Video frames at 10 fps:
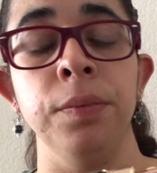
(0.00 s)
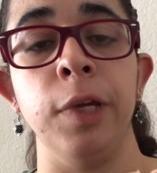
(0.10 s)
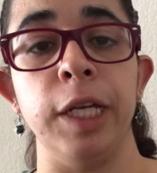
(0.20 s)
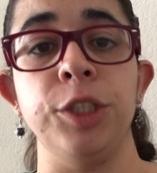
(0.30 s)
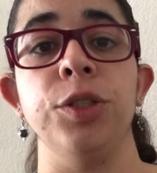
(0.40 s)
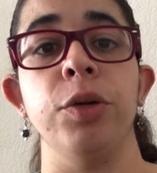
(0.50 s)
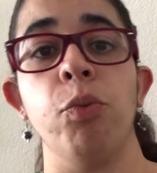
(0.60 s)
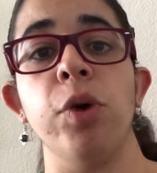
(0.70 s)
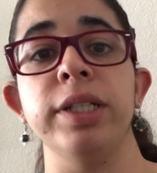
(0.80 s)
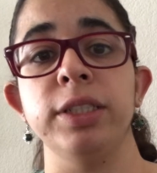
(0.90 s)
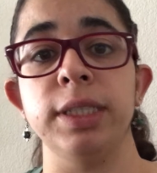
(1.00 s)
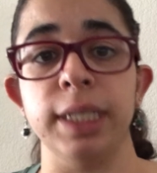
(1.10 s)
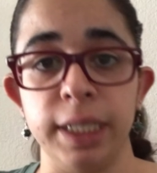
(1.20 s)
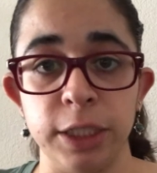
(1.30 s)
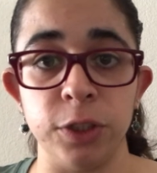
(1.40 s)
head joint one
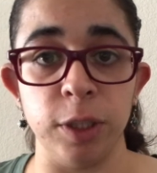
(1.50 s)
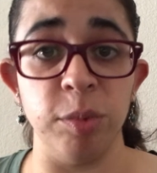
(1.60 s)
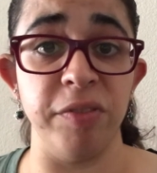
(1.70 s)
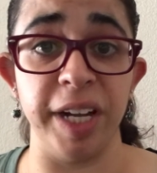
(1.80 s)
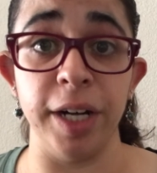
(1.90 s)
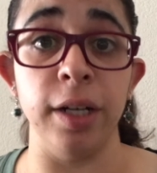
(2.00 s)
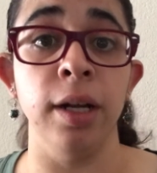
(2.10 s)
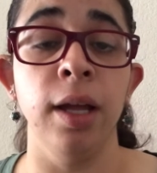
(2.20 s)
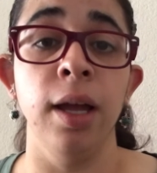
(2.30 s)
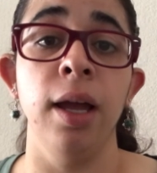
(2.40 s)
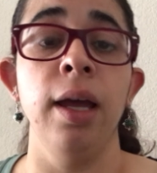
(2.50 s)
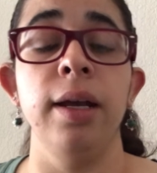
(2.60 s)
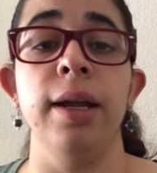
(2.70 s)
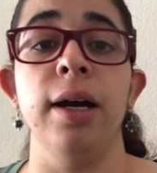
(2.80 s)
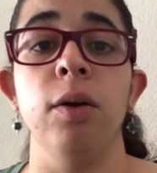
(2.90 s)
steady stream of air.
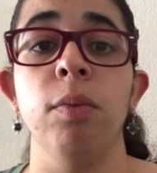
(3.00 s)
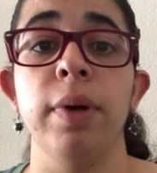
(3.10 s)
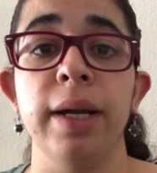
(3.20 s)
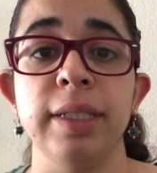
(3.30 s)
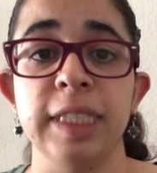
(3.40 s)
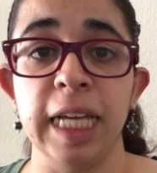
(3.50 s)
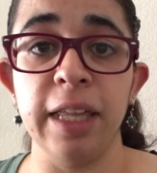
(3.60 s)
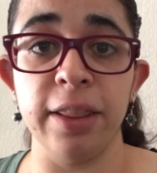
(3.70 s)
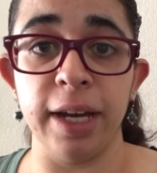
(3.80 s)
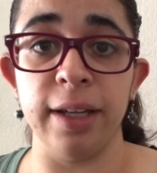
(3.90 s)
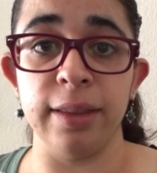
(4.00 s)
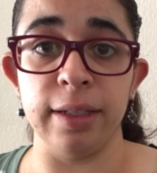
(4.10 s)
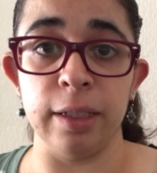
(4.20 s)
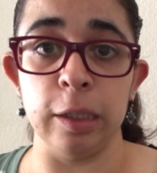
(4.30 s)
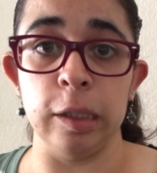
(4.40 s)
Now, when I say
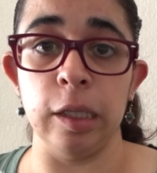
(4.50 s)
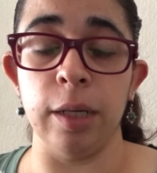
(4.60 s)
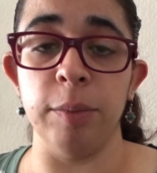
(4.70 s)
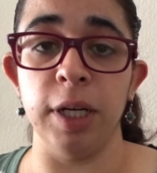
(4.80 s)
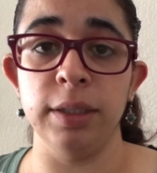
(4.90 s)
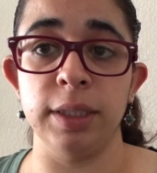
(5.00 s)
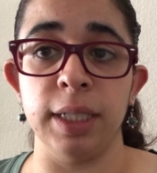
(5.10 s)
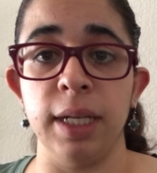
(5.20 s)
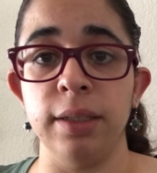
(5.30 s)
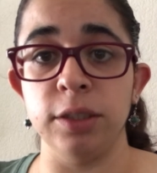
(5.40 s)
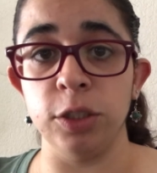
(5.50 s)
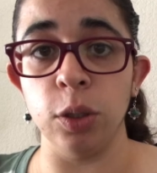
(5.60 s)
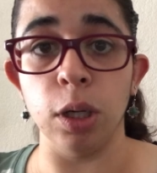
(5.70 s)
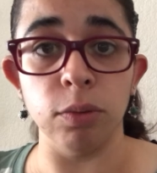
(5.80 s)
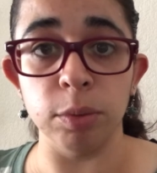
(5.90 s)
that I'm not saying to
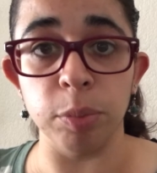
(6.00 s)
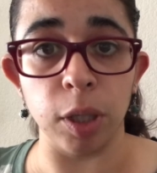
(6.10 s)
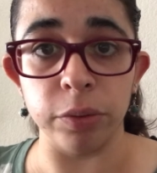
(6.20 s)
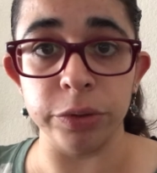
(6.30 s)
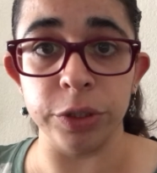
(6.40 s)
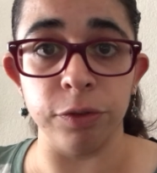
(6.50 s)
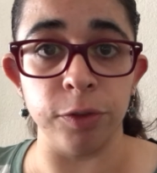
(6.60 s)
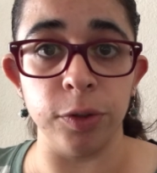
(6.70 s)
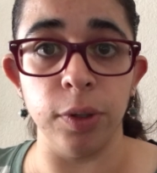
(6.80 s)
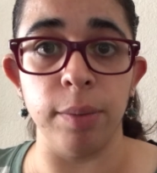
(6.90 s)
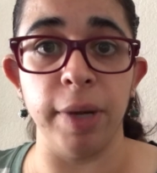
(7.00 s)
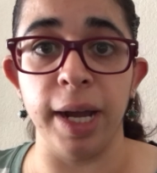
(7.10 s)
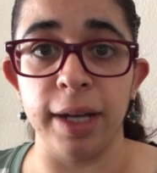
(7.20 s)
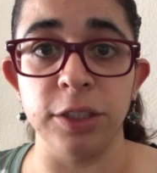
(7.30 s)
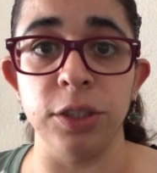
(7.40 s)
overblow with your flute. I'm not
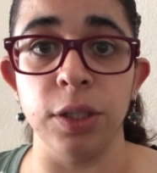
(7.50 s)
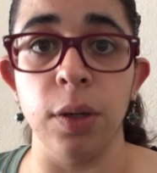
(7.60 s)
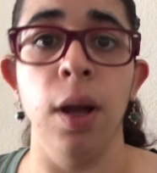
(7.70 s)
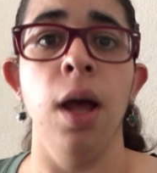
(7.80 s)
asking you to go